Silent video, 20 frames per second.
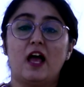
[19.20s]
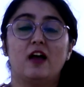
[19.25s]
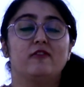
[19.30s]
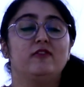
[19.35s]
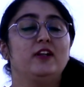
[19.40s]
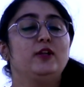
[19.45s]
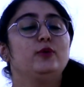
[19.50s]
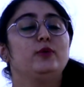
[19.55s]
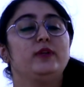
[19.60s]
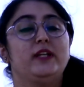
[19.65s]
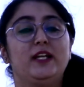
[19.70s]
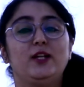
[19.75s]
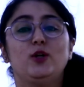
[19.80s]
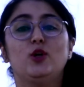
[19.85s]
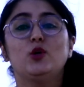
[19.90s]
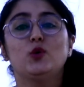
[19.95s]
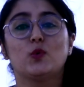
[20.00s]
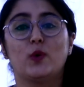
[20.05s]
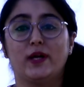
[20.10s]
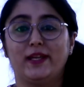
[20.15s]
Well, you need
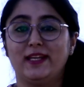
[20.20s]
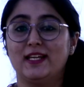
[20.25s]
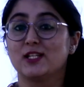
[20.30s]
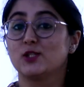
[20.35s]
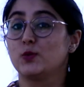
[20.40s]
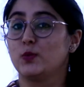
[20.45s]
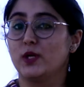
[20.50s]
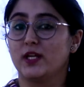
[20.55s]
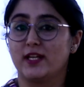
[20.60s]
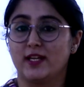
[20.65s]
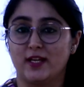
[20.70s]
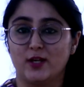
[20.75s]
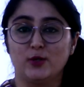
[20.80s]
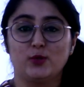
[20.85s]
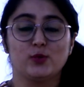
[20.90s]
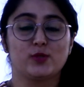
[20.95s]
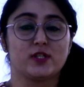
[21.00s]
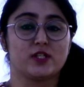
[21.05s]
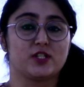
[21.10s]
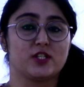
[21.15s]
not worry as we are here
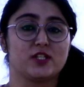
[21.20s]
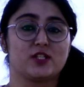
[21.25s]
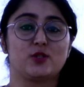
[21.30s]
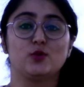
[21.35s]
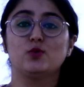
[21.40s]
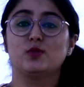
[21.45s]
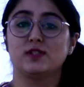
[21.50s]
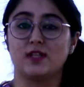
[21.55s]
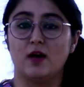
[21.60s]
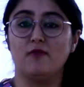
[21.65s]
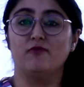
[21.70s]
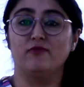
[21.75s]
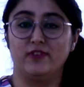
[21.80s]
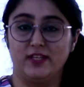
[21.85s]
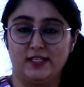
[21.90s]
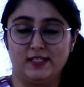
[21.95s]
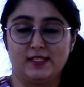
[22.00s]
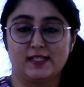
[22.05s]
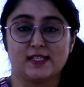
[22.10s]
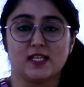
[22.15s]
to suggest you some
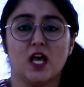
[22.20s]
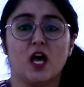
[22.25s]
ways.